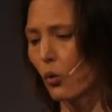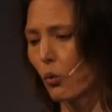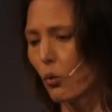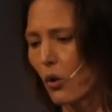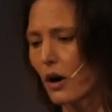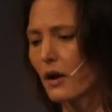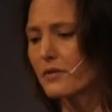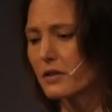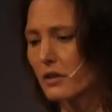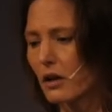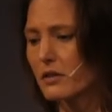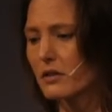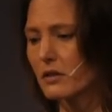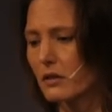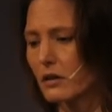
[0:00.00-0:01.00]
what I've
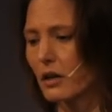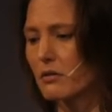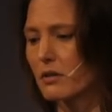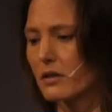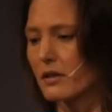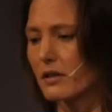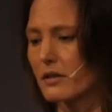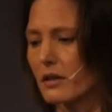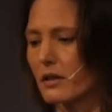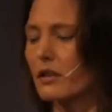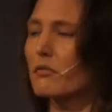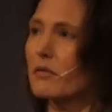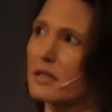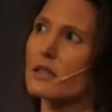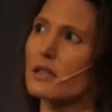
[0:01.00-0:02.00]
started to notice is that
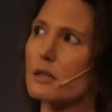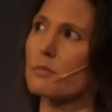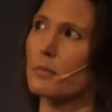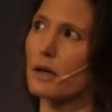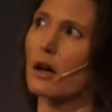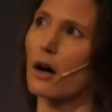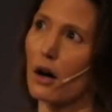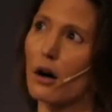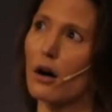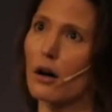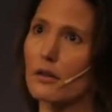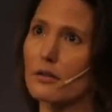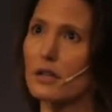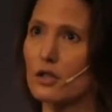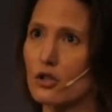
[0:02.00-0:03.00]
there is this big,
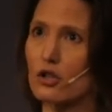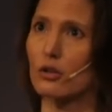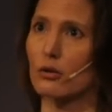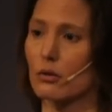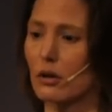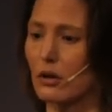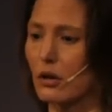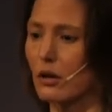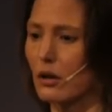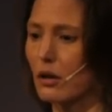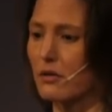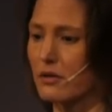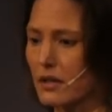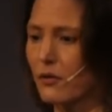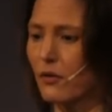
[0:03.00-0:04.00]
hard issue, you
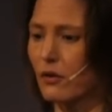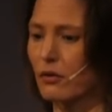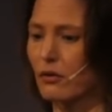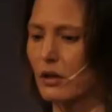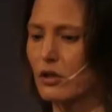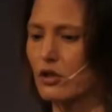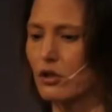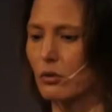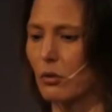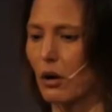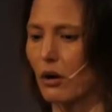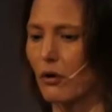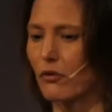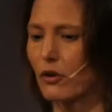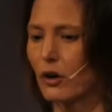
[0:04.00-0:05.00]
know, difficult issue
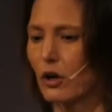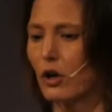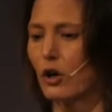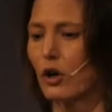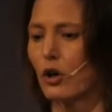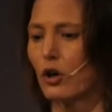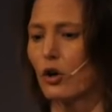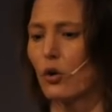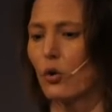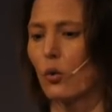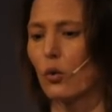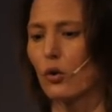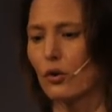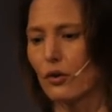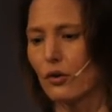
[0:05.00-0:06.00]
of
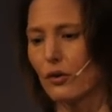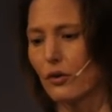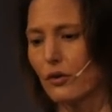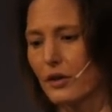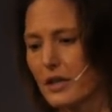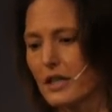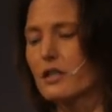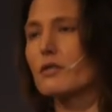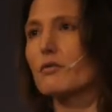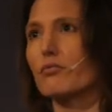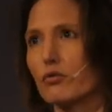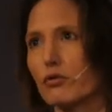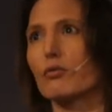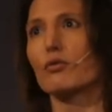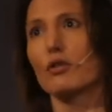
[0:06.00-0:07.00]
these
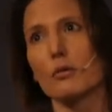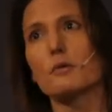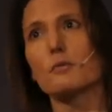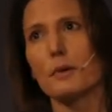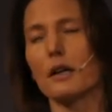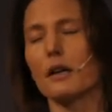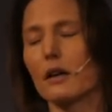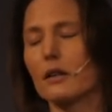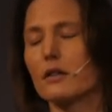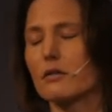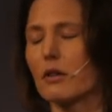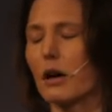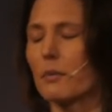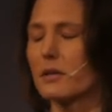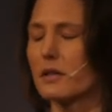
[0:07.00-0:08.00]
groups being
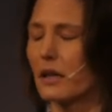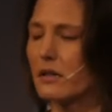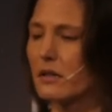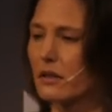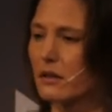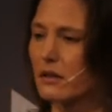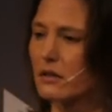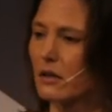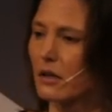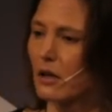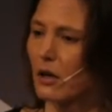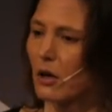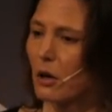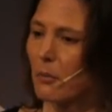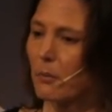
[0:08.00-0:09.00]
underrepresented.
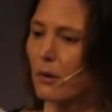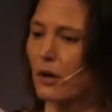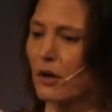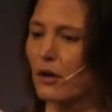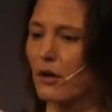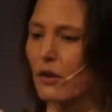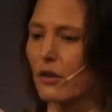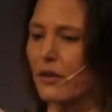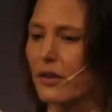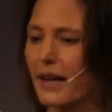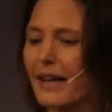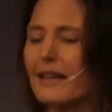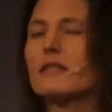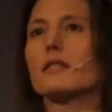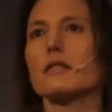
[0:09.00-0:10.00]
But
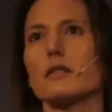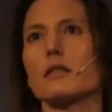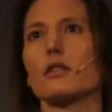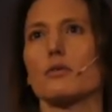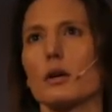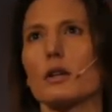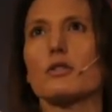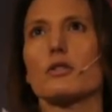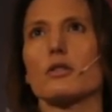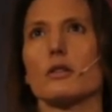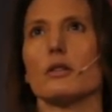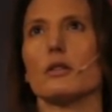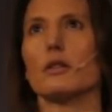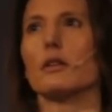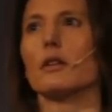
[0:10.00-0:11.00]
the answer to the
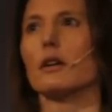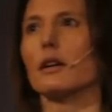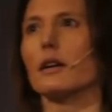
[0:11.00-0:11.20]
question